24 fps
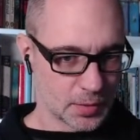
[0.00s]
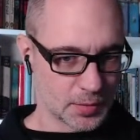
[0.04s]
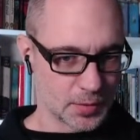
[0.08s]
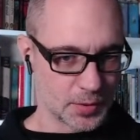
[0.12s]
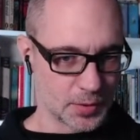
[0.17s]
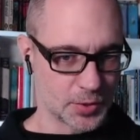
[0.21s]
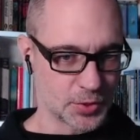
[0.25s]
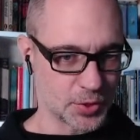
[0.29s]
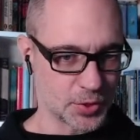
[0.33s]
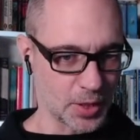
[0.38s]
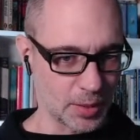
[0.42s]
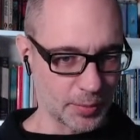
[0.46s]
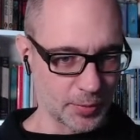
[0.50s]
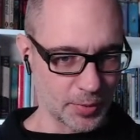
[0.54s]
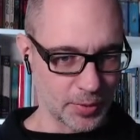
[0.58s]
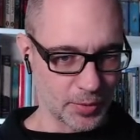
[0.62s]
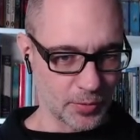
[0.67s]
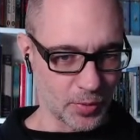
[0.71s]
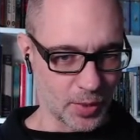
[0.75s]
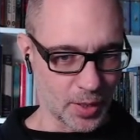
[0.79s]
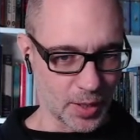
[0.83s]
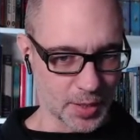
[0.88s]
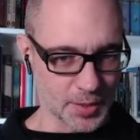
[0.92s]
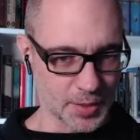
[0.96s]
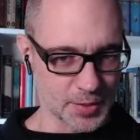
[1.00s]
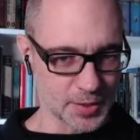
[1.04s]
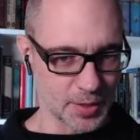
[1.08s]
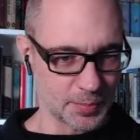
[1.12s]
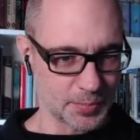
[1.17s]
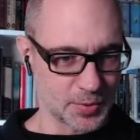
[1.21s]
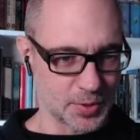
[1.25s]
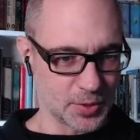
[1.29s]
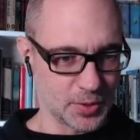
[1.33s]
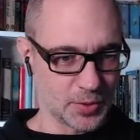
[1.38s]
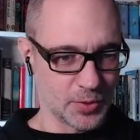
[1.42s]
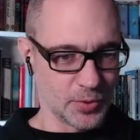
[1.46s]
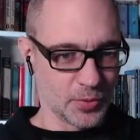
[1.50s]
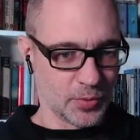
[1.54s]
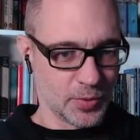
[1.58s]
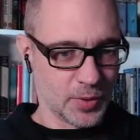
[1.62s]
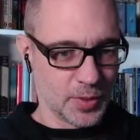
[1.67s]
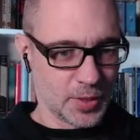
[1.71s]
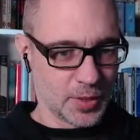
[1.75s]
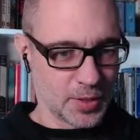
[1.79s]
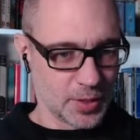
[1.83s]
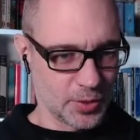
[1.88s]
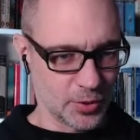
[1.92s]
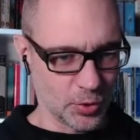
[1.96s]
The shaman walks up to you.
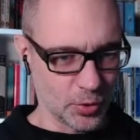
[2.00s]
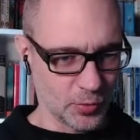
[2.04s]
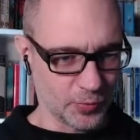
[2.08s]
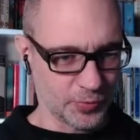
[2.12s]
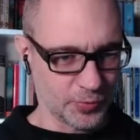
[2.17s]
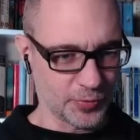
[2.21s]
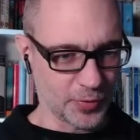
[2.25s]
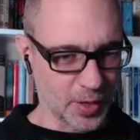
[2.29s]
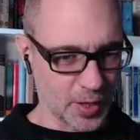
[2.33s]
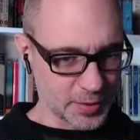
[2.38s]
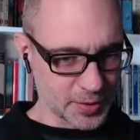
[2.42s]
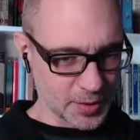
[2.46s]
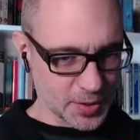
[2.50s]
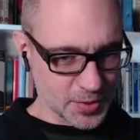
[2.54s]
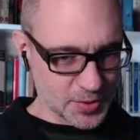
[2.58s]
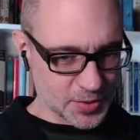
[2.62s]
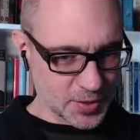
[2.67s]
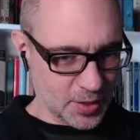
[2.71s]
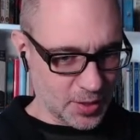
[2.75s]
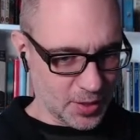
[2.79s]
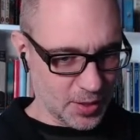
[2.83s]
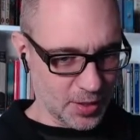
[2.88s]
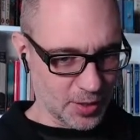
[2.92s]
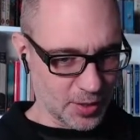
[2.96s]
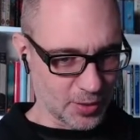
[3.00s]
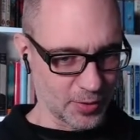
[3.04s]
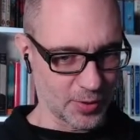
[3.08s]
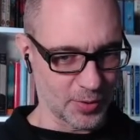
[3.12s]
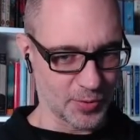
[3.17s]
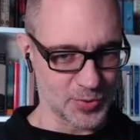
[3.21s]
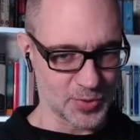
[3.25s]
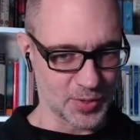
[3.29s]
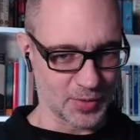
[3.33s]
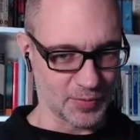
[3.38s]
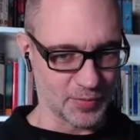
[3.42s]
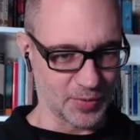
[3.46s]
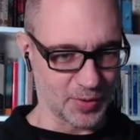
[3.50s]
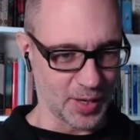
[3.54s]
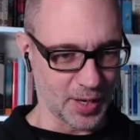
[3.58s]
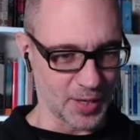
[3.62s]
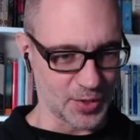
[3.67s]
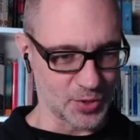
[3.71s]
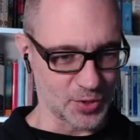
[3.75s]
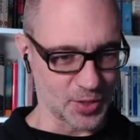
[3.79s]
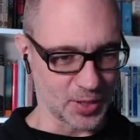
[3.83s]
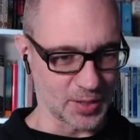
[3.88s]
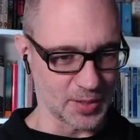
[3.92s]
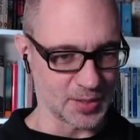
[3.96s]
You fought as the heroes of
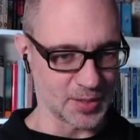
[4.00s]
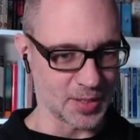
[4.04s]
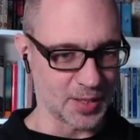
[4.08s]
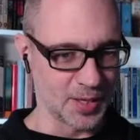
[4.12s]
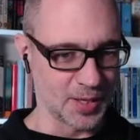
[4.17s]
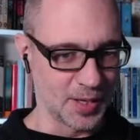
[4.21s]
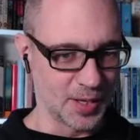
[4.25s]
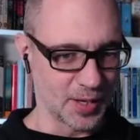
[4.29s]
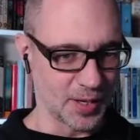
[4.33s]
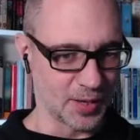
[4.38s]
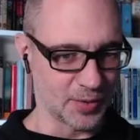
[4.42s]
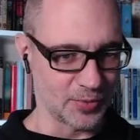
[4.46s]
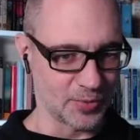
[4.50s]
legend. A